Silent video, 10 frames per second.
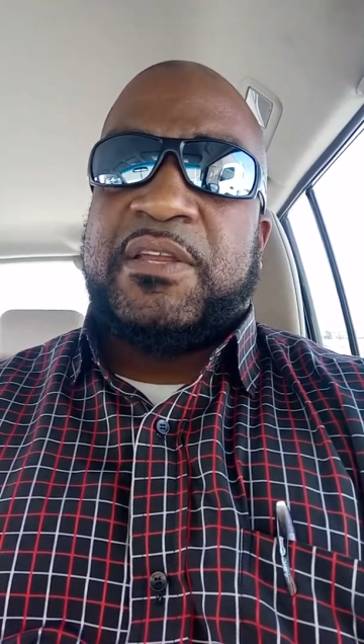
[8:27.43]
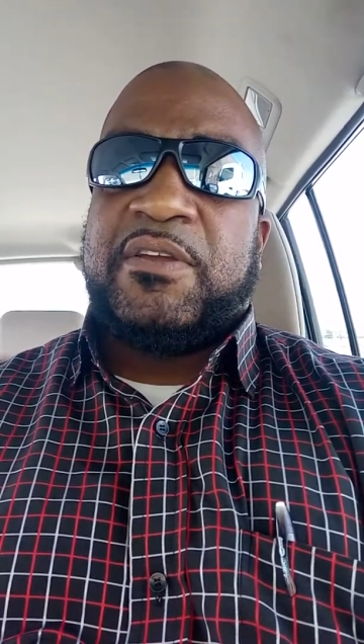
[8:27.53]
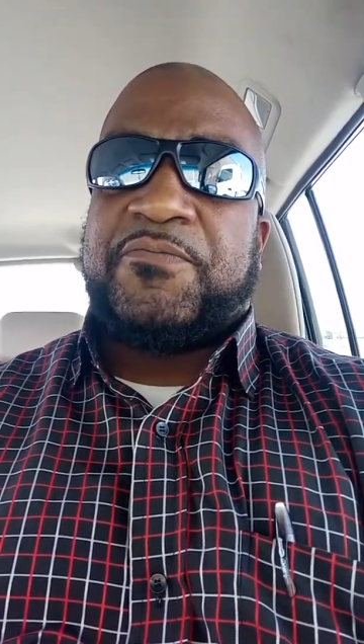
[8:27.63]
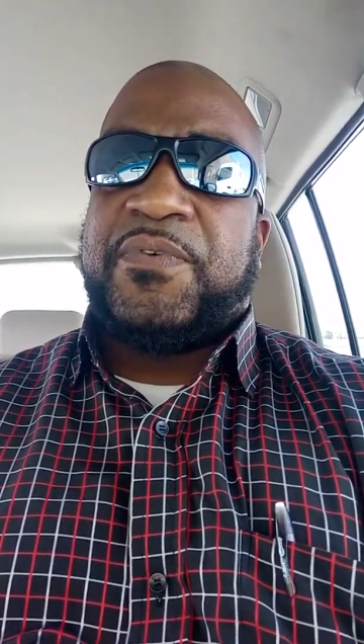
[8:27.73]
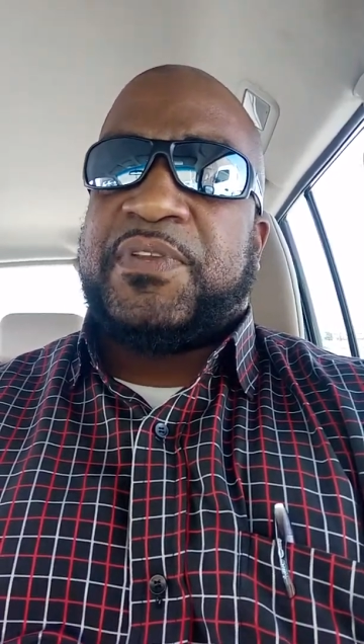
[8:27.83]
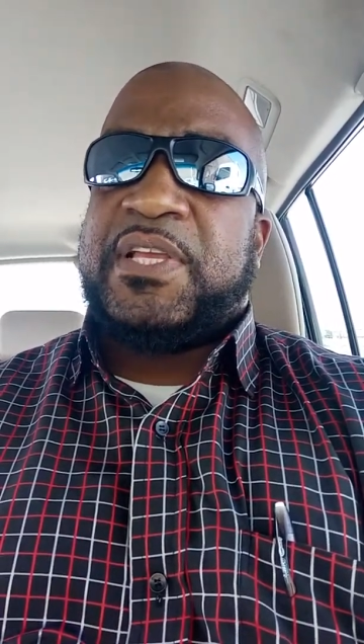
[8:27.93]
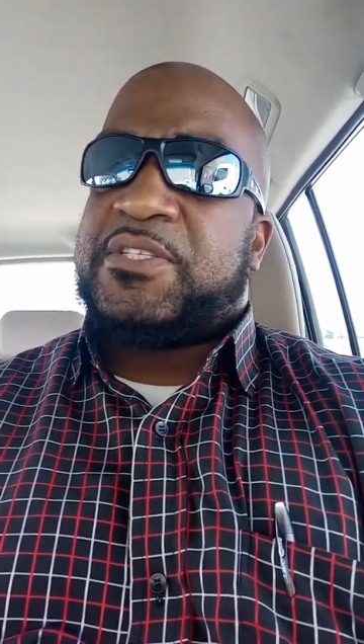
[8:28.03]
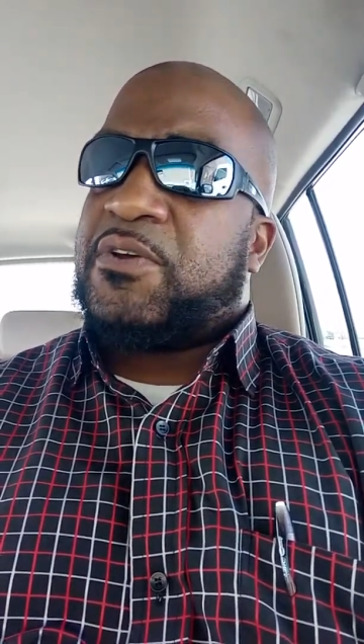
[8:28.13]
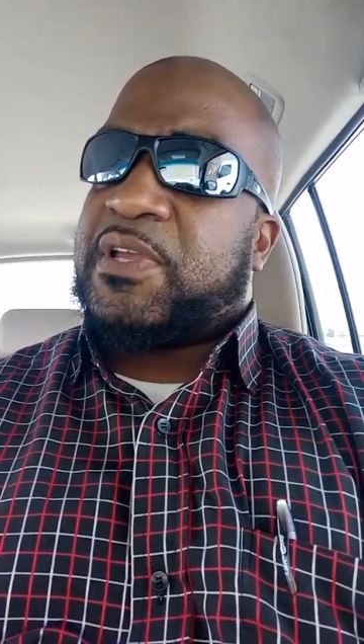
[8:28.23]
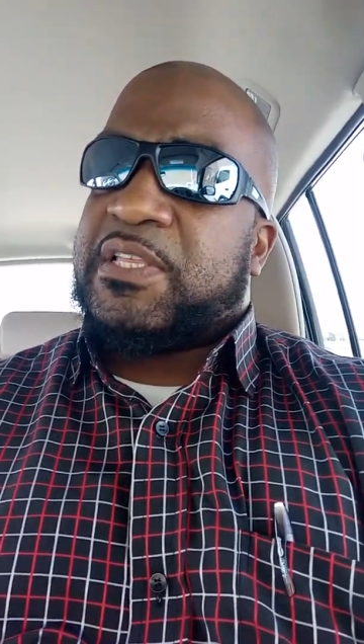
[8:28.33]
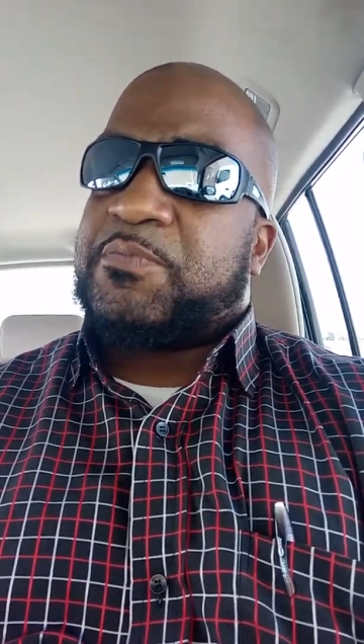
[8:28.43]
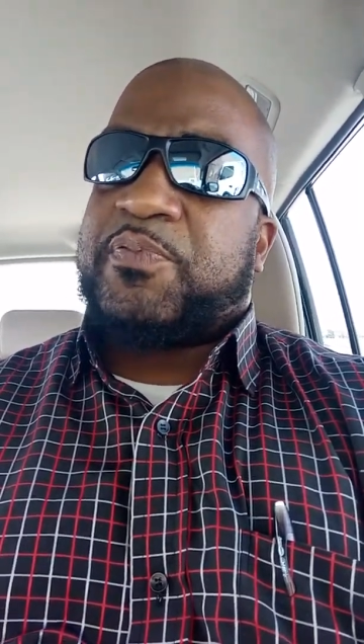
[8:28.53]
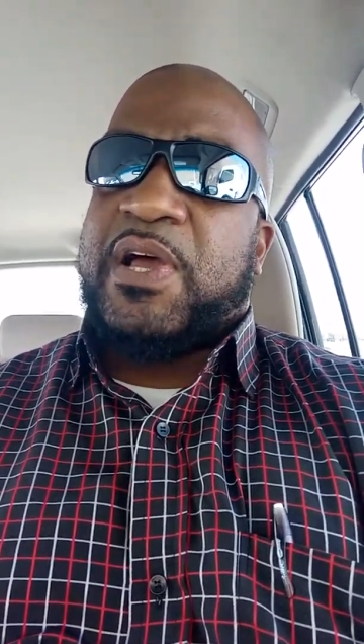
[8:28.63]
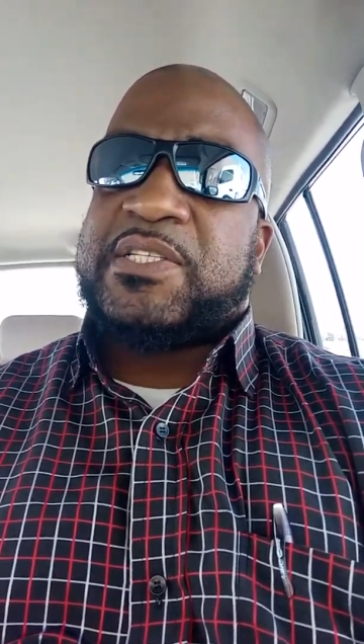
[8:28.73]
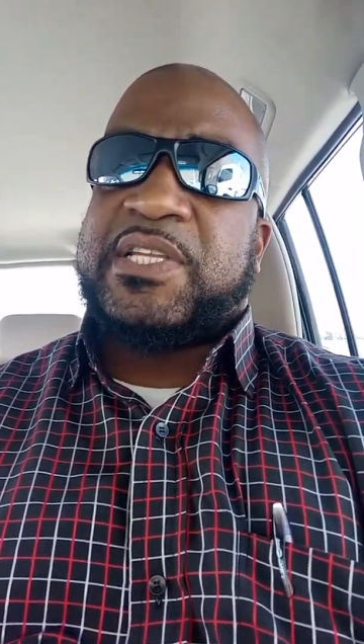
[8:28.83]
You know, 50 years old, get the
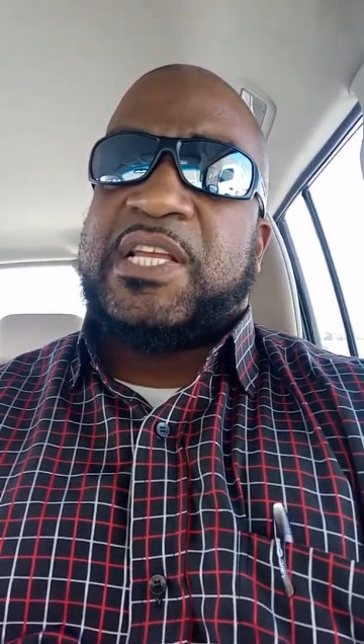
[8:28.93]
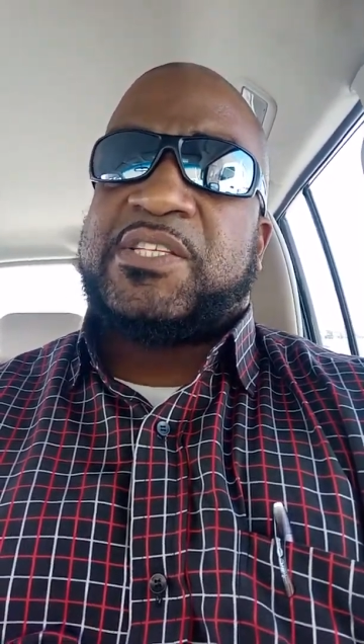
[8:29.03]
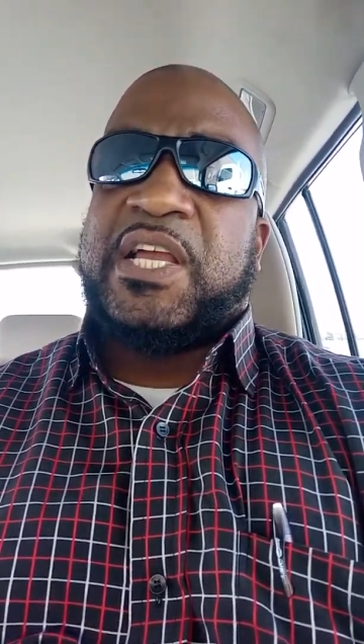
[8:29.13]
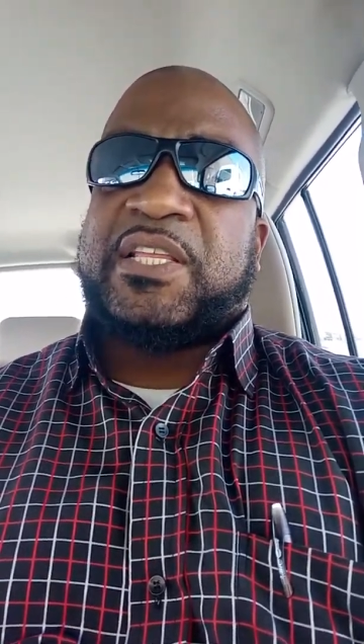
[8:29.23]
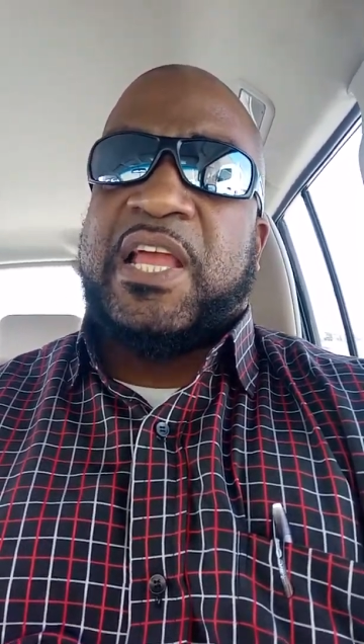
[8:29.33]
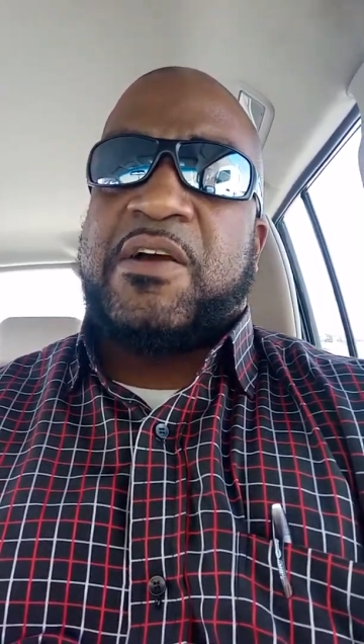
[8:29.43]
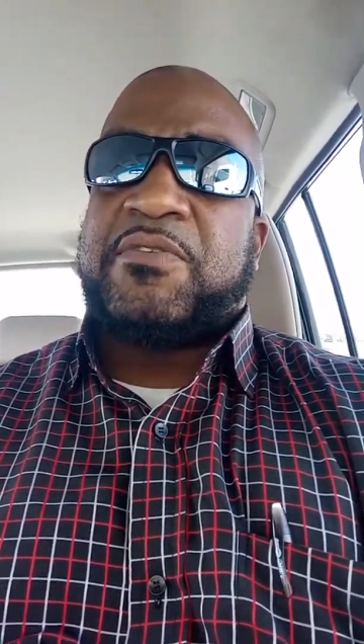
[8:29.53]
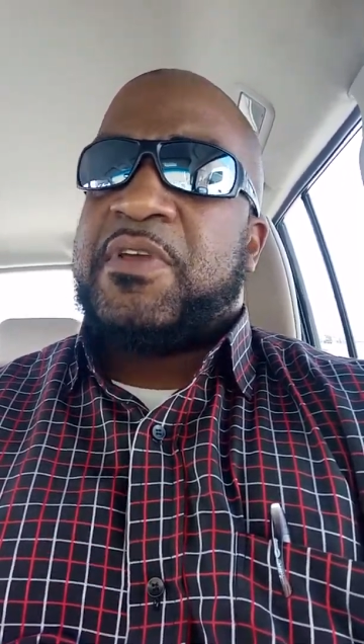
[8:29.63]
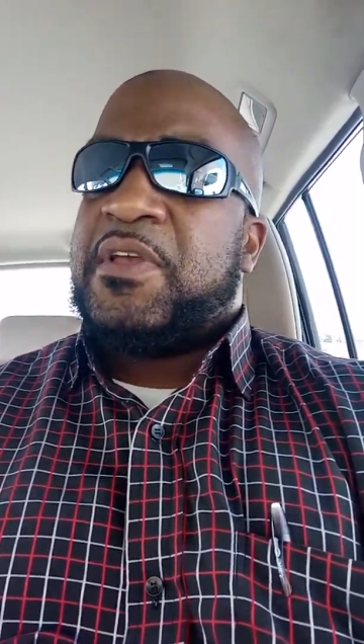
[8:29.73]
prostate checked out.